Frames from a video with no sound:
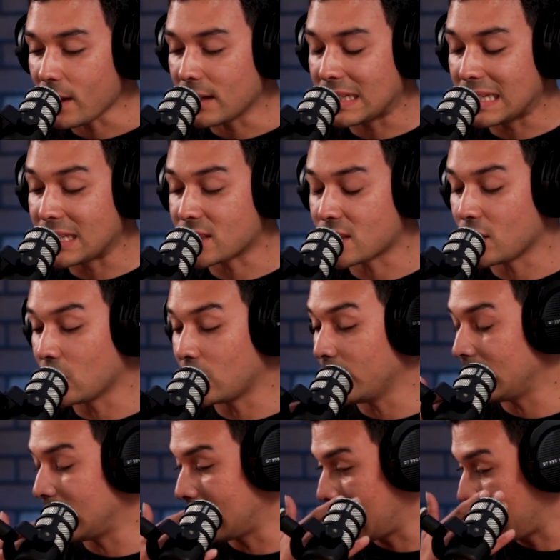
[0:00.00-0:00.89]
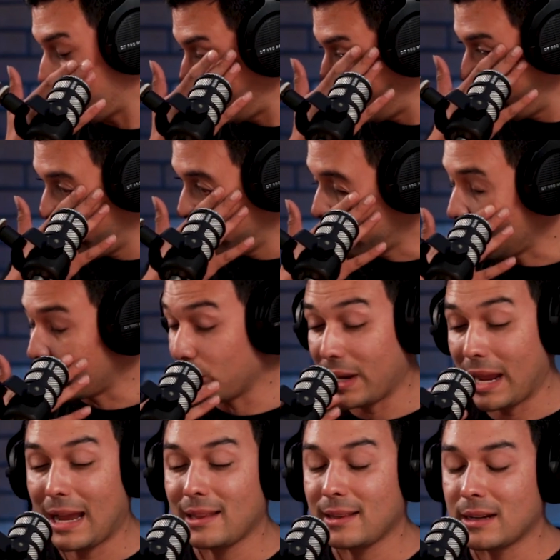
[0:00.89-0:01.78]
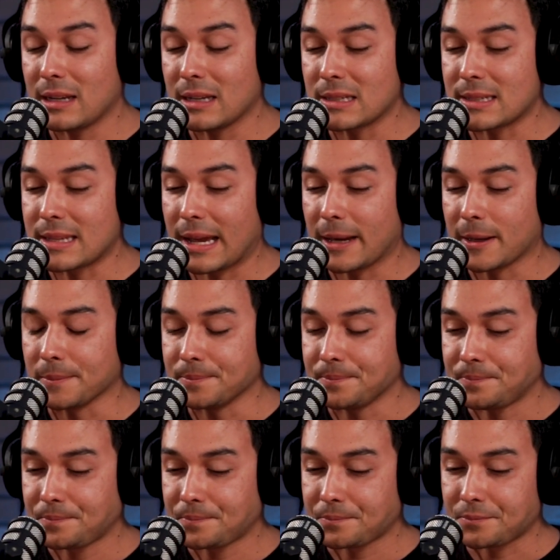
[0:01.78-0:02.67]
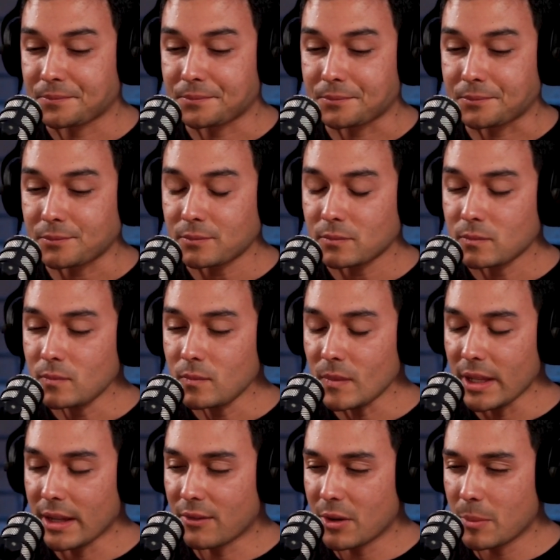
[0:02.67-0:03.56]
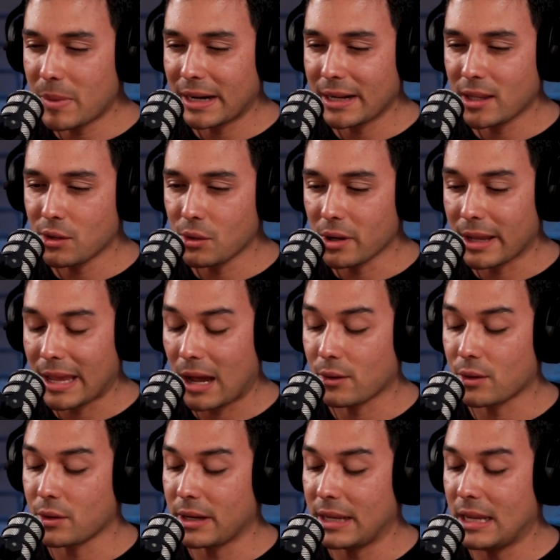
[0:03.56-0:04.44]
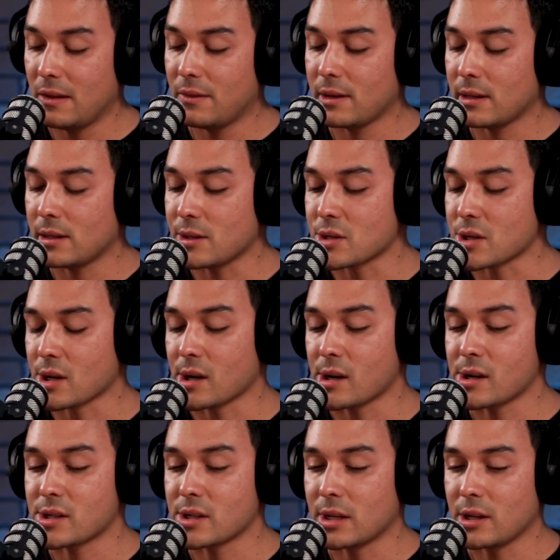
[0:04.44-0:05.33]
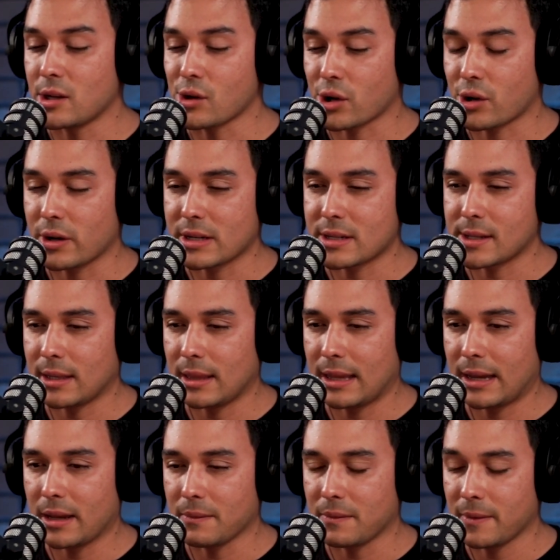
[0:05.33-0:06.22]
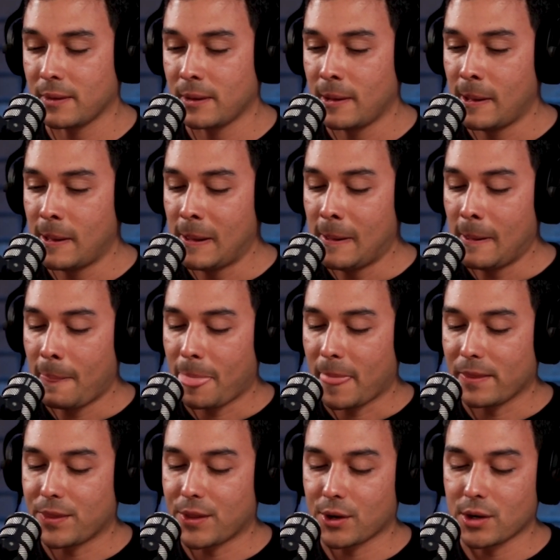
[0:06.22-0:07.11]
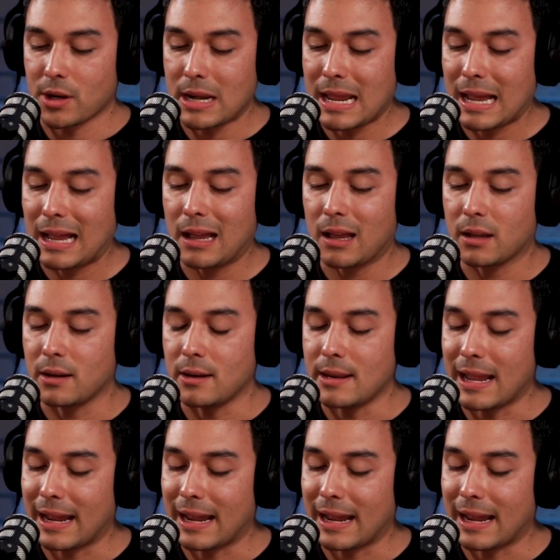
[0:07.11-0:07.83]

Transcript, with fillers: He's so good. And the reality is that everybody you encounter, even in the church and in your Christian life, they're not